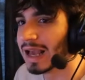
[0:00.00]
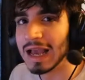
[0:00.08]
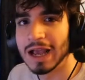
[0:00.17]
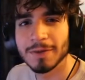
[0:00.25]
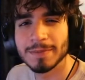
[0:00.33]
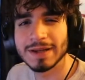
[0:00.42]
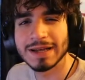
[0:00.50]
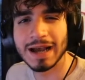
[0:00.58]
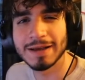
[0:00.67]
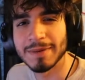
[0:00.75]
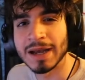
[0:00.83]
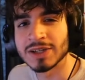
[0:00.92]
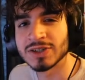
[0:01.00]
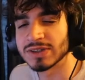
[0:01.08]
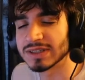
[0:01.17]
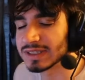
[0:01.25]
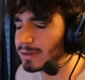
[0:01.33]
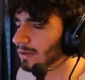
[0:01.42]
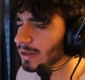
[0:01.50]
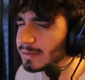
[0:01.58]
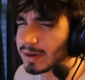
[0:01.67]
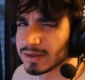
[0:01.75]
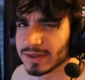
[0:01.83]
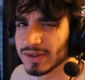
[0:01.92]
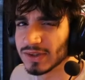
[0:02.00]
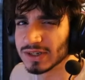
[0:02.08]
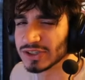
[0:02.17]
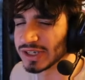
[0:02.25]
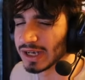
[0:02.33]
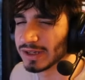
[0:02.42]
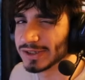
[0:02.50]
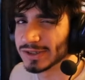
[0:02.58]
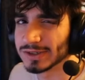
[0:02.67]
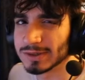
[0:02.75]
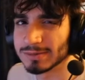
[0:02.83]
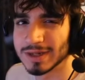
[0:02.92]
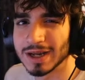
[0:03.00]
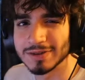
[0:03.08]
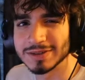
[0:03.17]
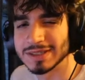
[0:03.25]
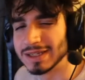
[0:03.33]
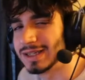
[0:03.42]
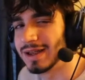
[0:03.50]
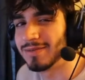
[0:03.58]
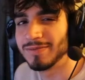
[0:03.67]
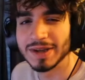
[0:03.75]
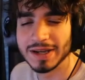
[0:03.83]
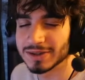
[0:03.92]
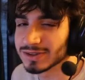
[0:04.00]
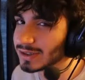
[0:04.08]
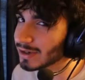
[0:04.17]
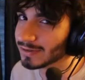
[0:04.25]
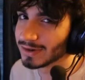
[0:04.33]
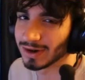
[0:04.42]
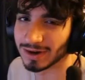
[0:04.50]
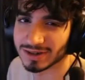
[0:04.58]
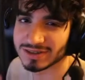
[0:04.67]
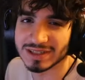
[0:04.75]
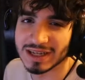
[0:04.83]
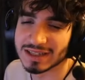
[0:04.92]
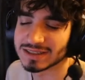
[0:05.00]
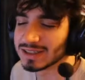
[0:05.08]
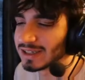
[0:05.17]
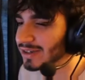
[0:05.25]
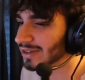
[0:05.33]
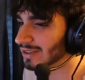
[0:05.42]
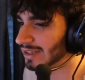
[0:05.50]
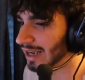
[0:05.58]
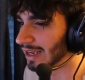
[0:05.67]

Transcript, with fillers: Hey everybody, I'm Actarus, and welcome back to the only channel on YouTube that covers in-depth videos of cars and sneakers,